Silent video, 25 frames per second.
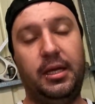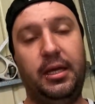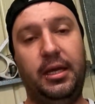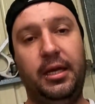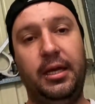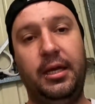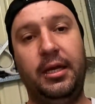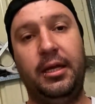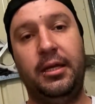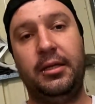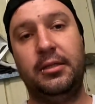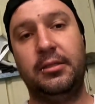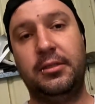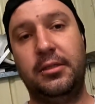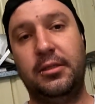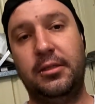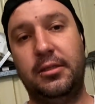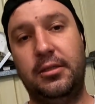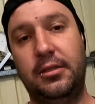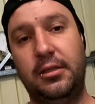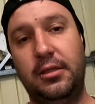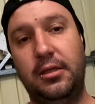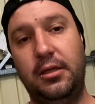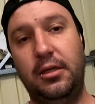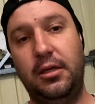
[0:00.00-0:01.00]
and
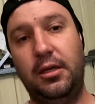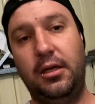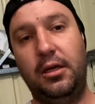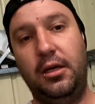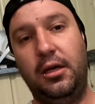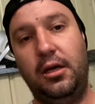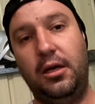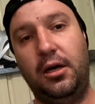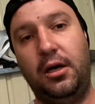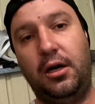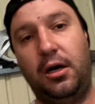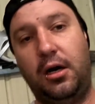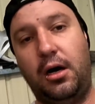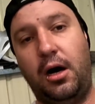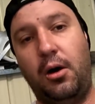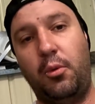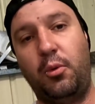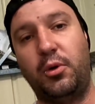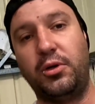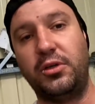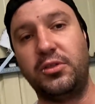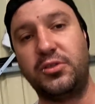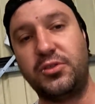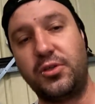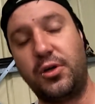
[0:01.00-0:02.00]
I
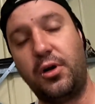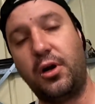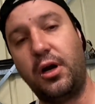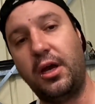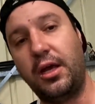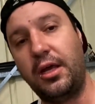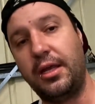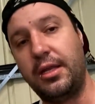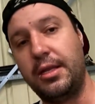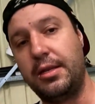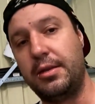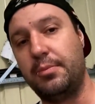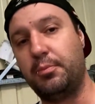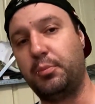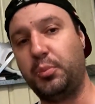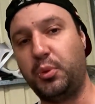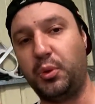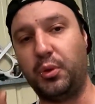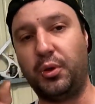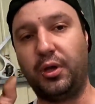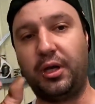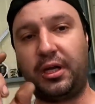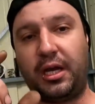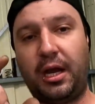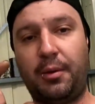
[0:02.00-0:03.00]
want to try and
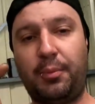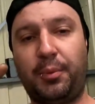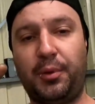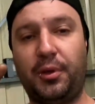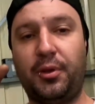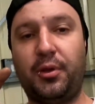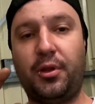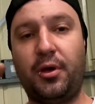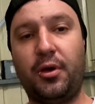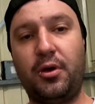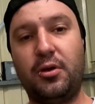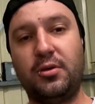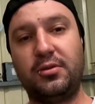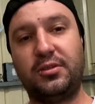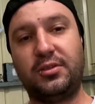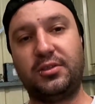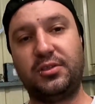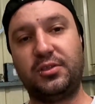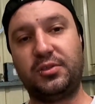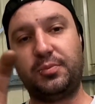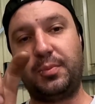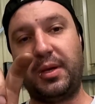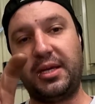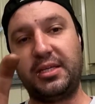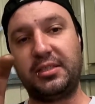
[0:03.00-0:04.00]
put a couple of those
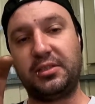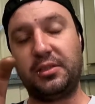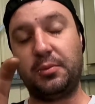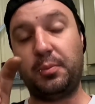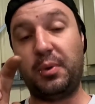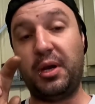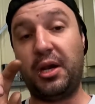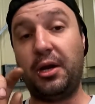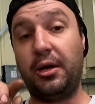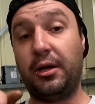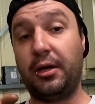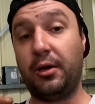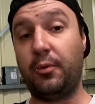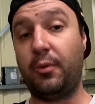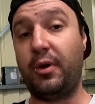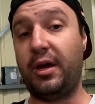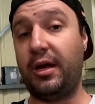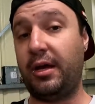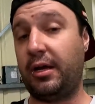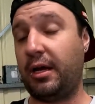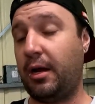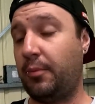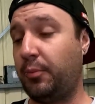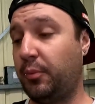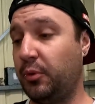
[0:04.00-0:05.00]
to space the bearing
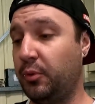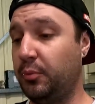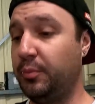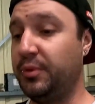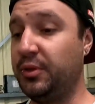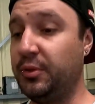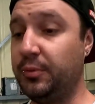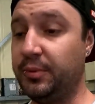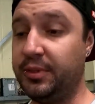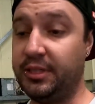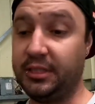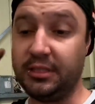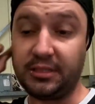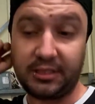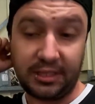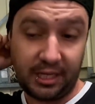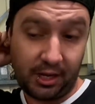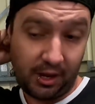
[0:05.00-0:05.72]
away a couple of millimeters.